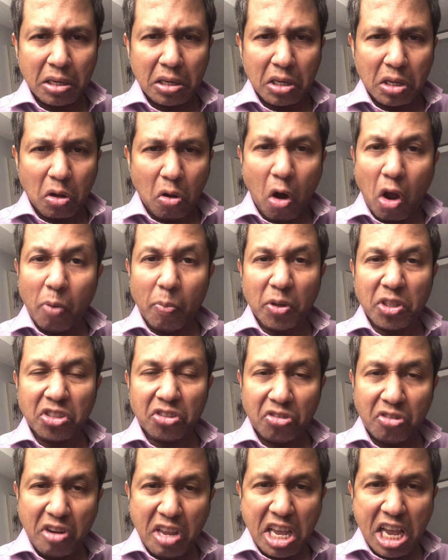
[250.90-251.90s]
almost
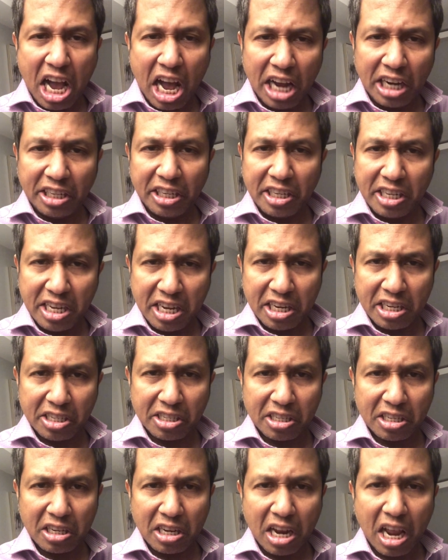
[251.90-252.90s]
300
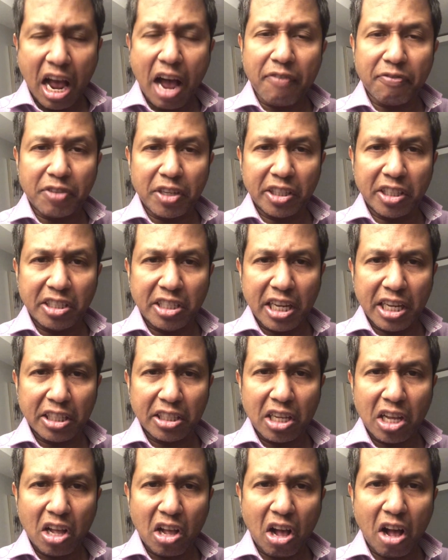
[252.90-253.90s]
years after the death
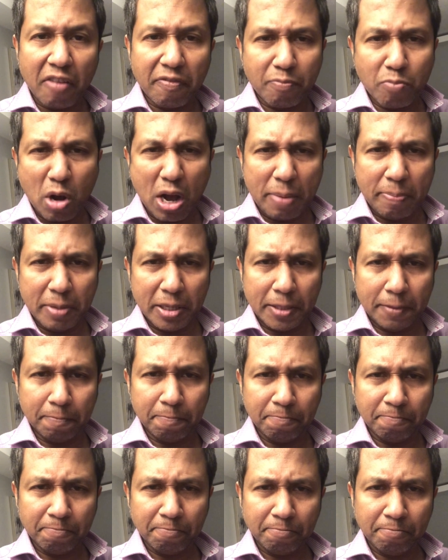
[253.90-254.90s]
of Muhammad.
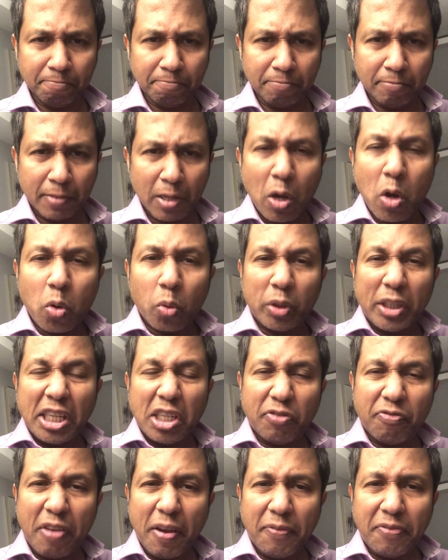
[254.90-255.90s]
Within
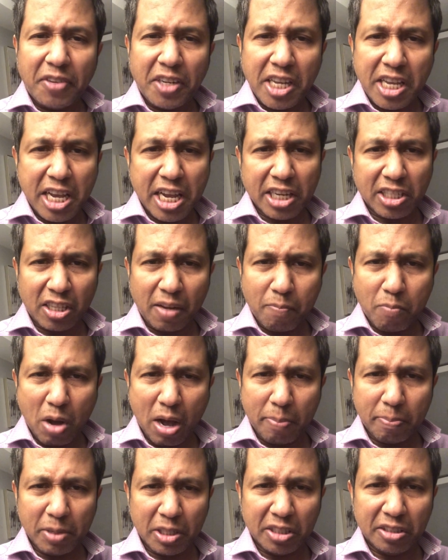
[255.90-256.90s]
50 years of
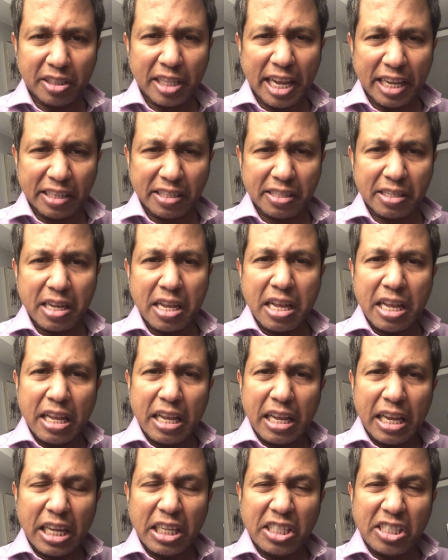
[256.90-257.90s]
Muhammad's death,
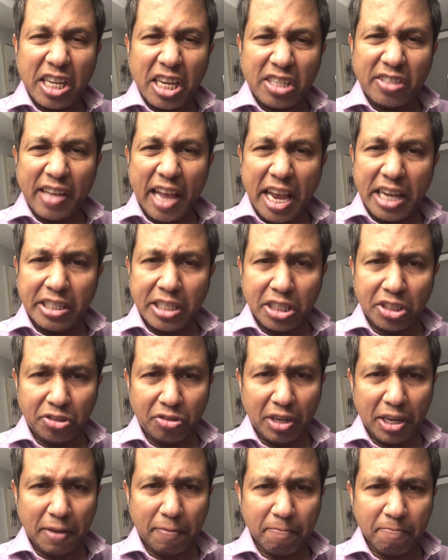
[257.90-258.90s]
in
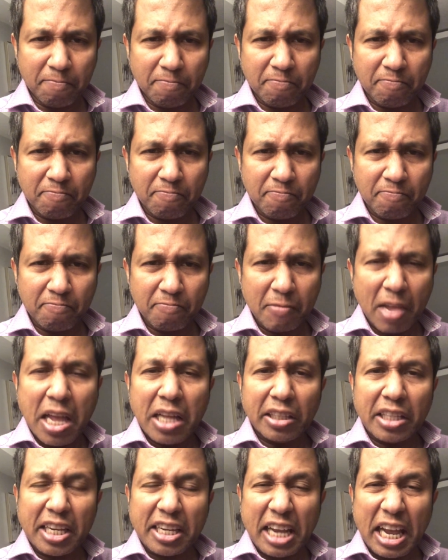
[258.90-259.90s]
683,
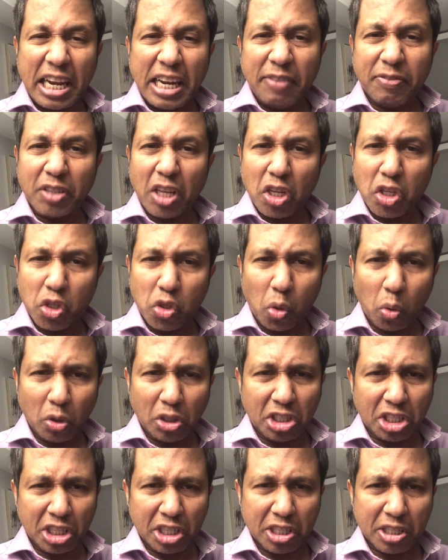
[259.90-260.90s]
the caliph's
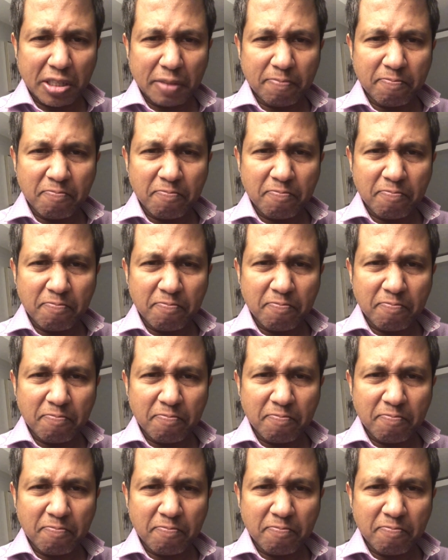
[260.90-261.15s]
soldiers